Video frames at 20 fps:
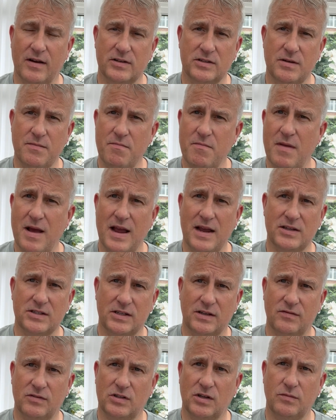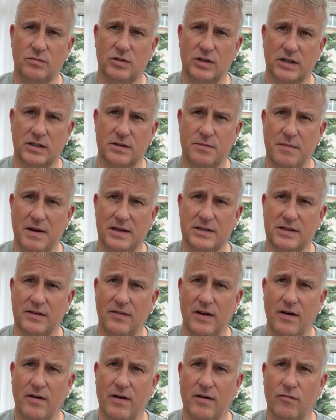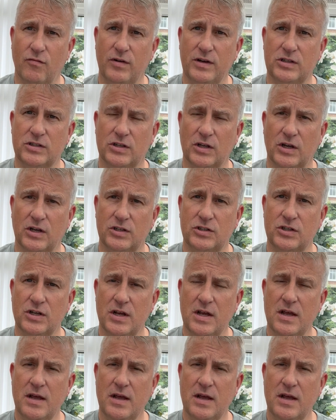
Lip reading: It's a massive subject, a massive area of research.